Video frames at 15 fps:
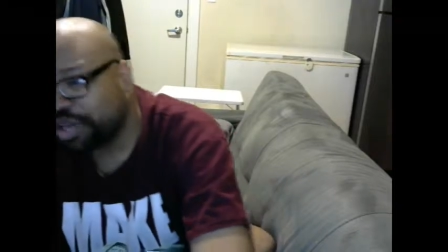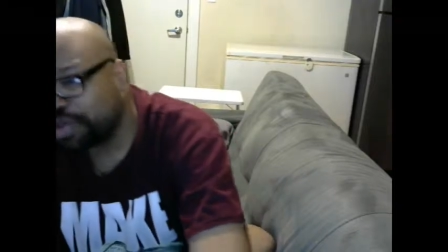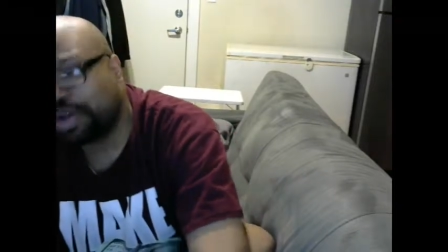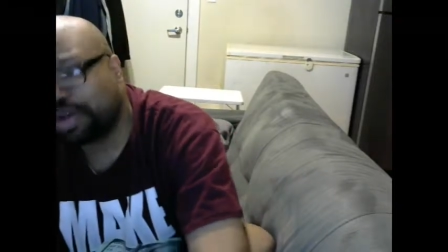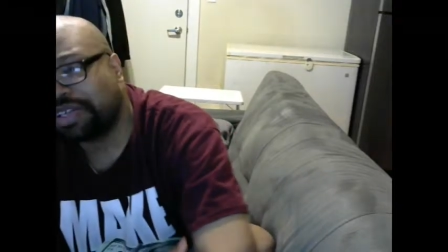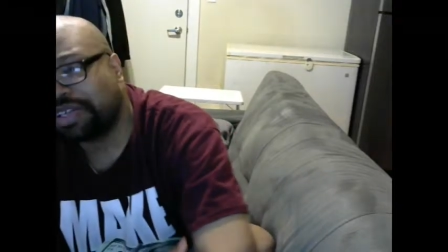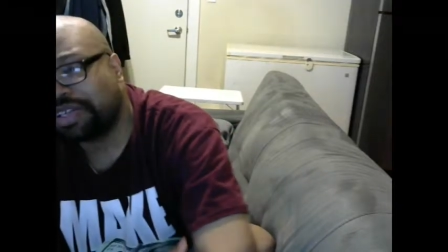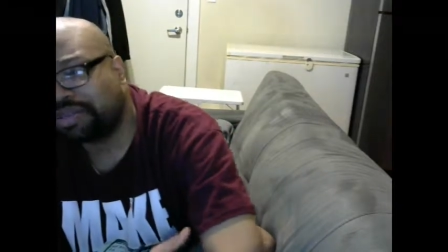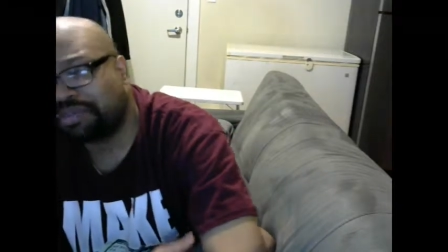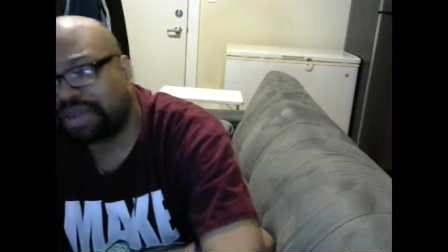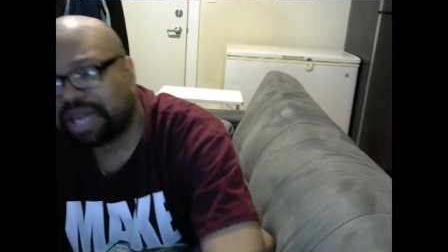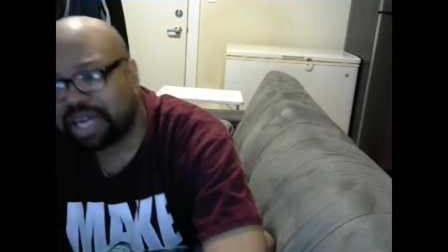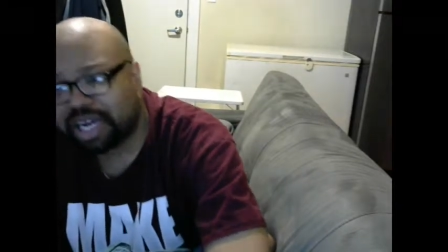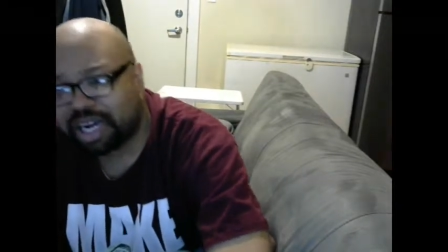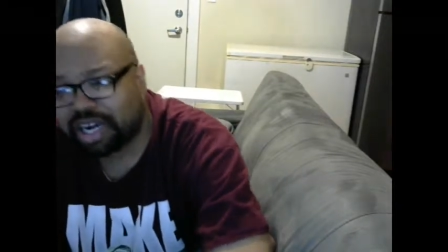you are some
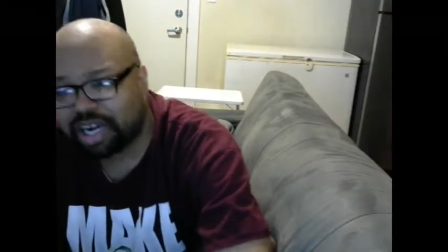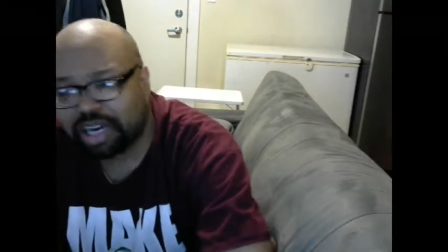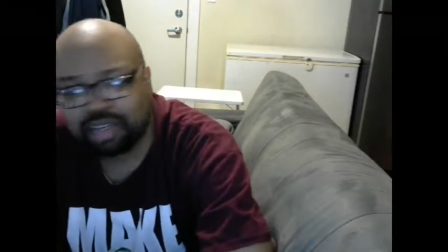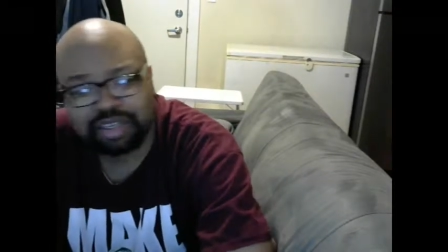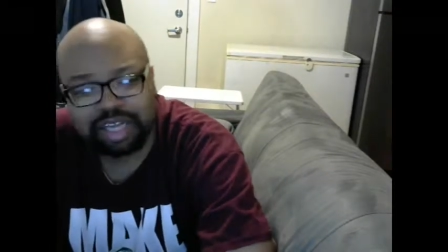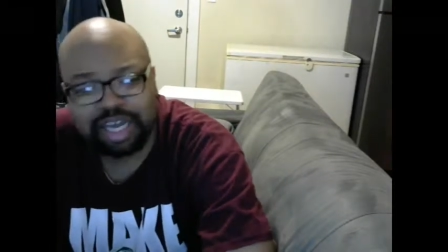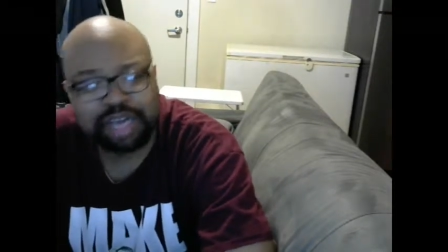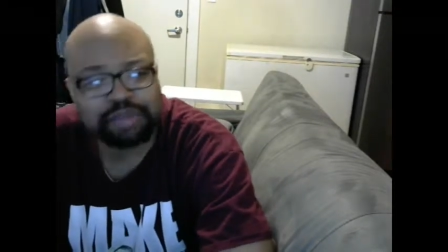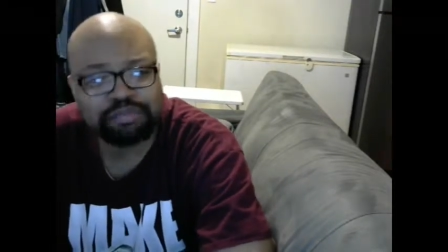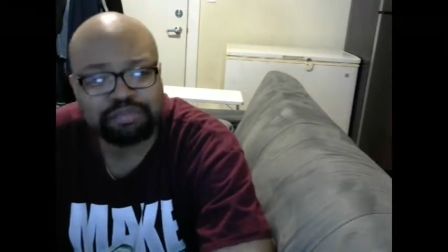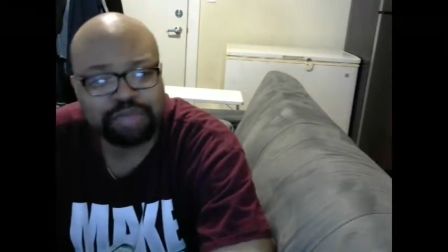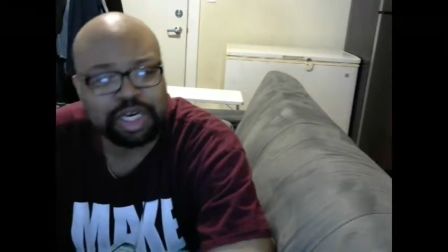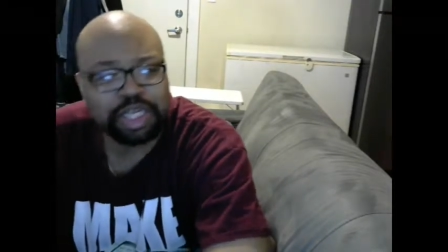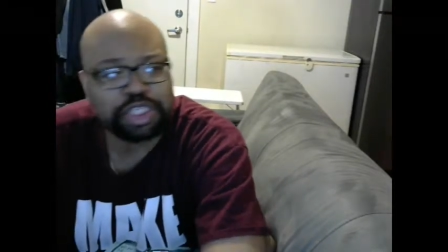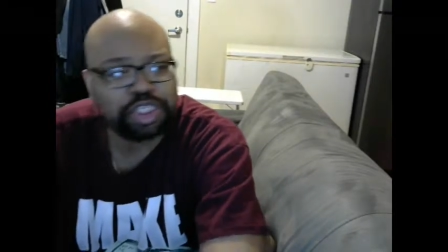outlaw
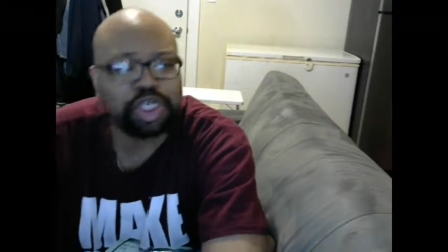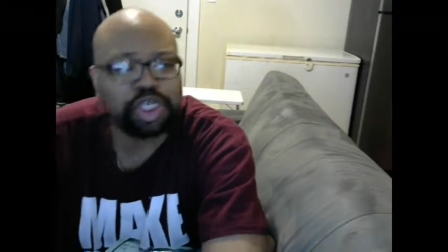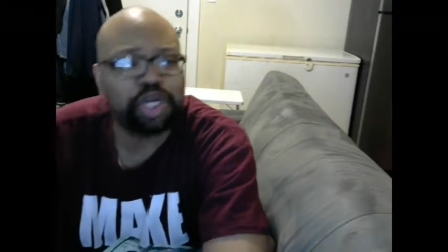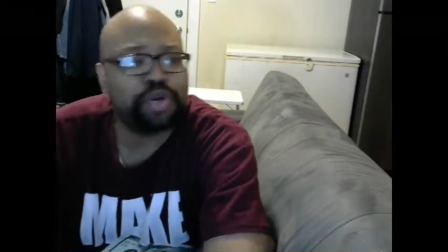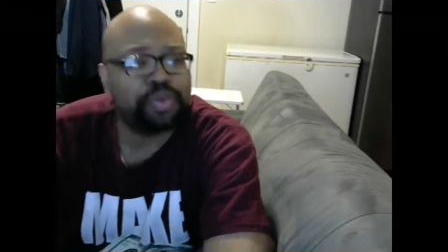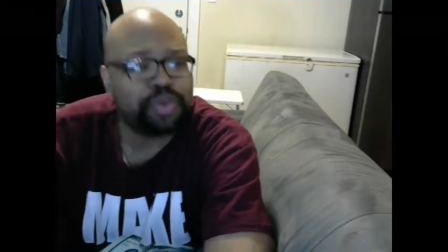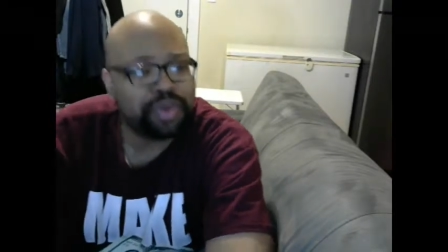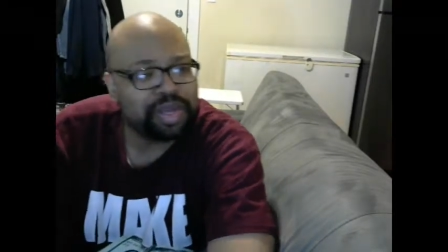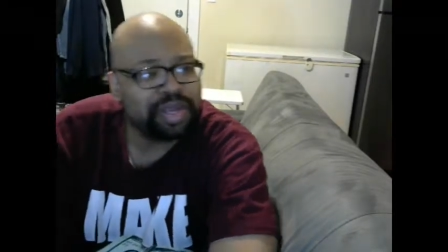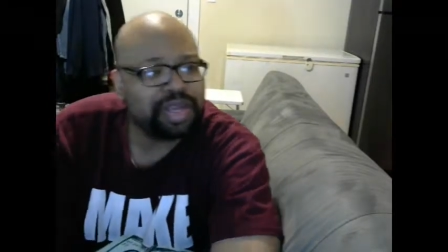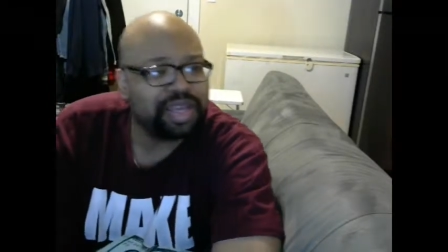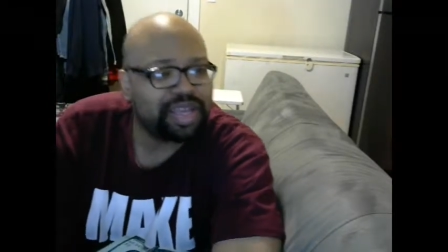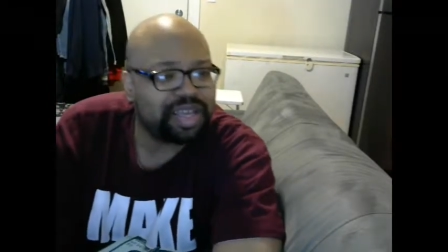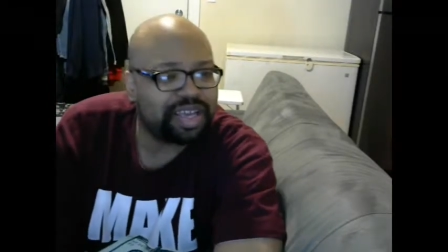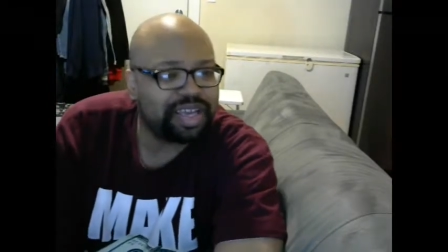mud show,
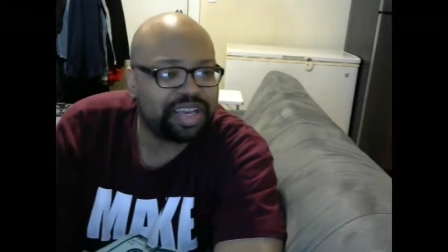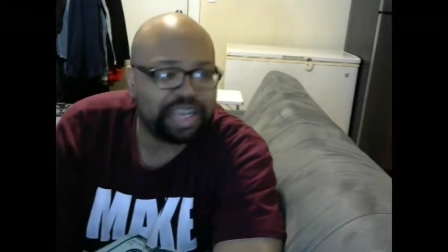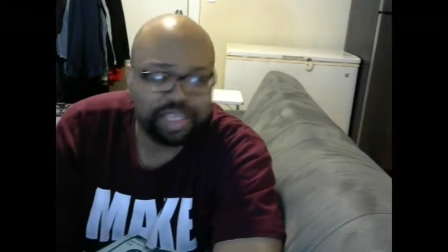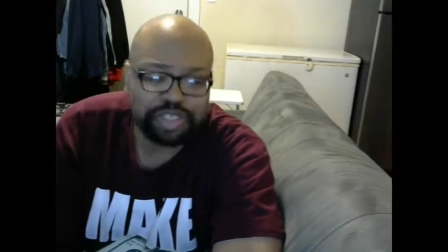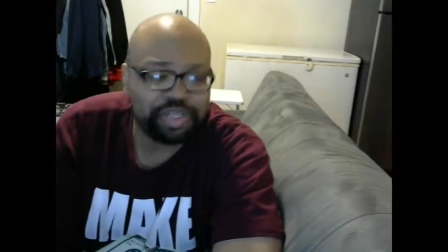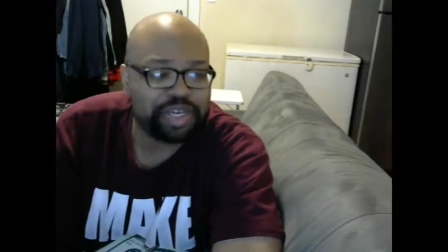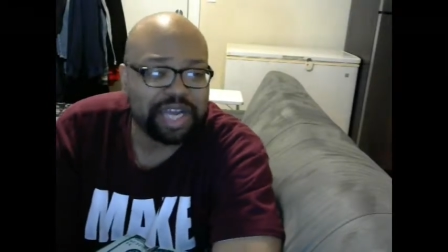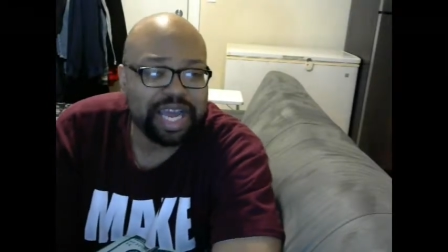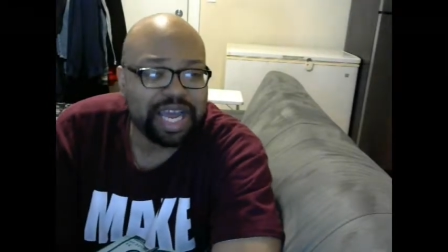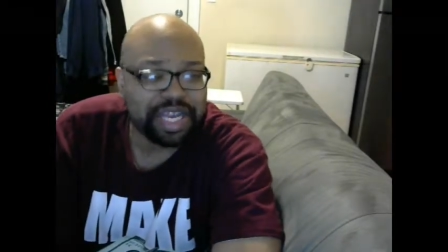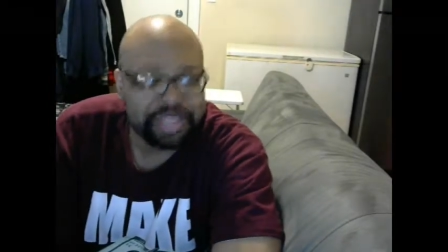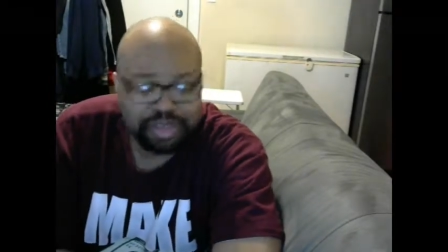because you're not.